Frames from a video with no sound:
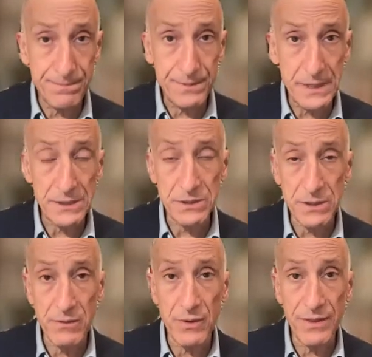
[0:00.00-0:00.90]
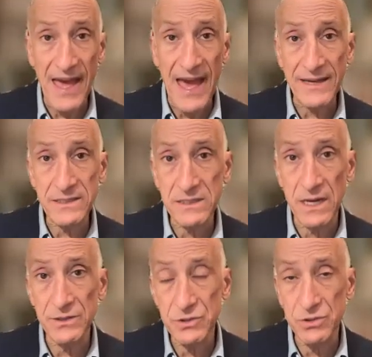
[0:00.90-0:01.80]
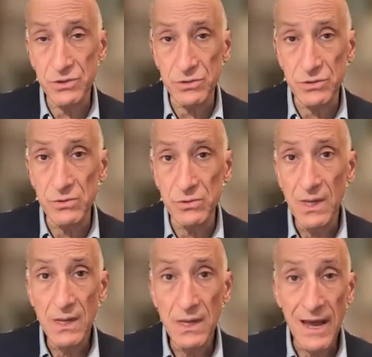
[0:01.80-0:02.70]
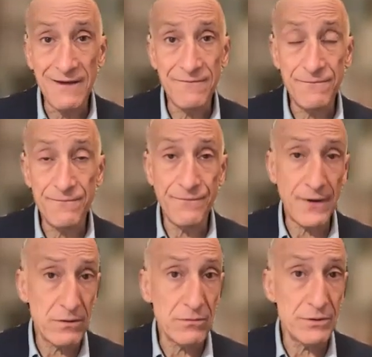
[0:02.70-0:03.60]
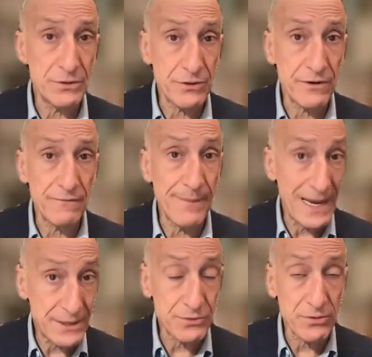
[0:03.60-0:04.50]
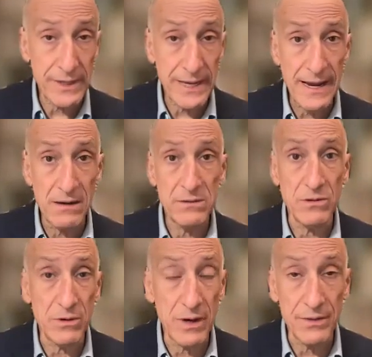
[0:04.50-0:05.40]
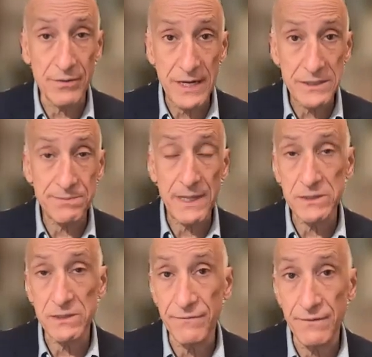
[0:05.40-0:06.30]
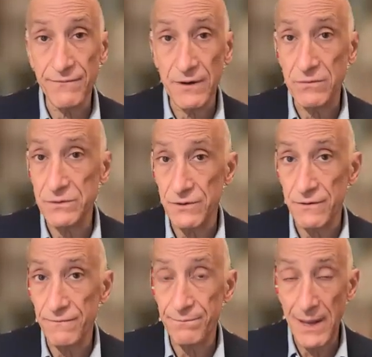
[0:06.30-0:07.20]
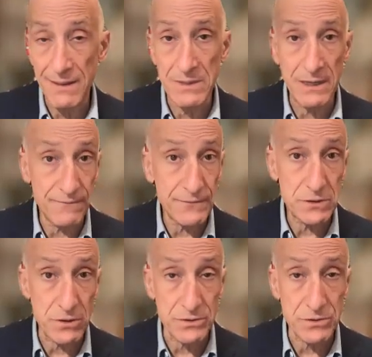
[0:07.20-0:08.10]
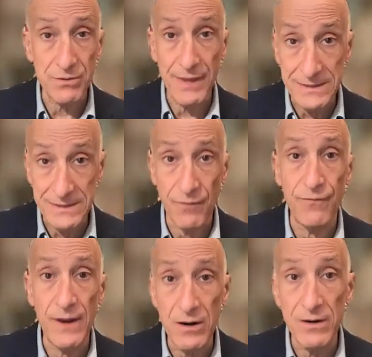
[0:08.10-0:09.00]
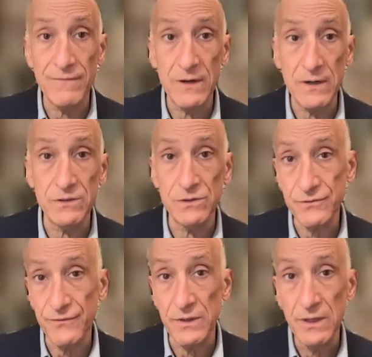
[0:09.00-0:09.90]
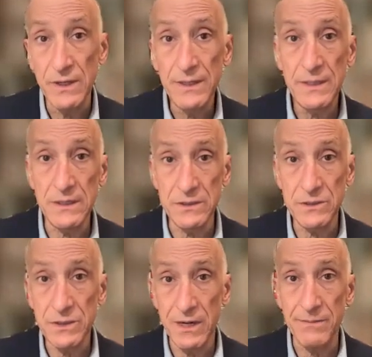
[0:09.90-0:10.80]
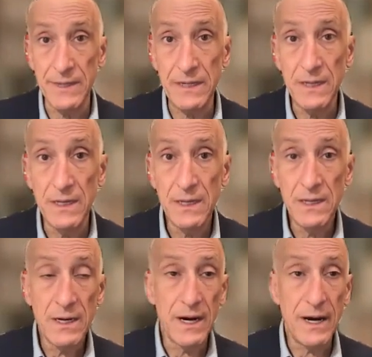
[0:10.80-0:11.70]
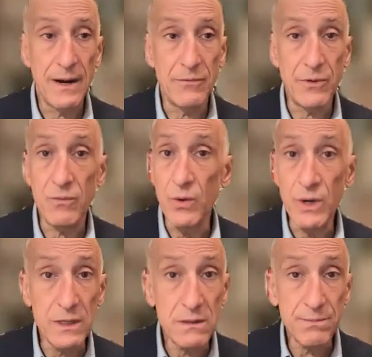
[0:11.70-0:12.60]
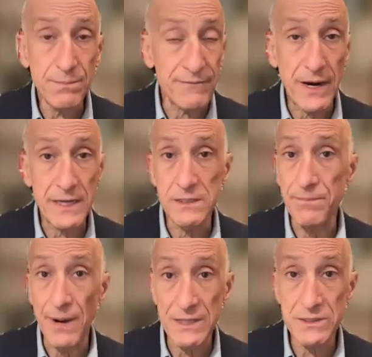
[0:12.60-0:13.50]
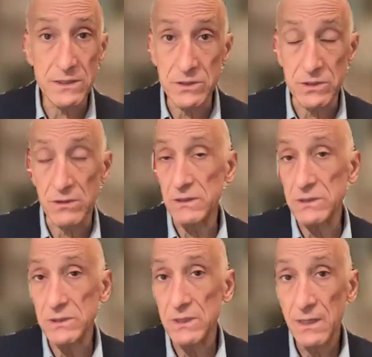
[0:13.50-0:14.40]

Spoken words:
potentially with access to a Federal Reserve master account or other aspects of the Federal Reserve payment infrastructure. That's very, very useful in settlement. We wouldn't provide deposit insurance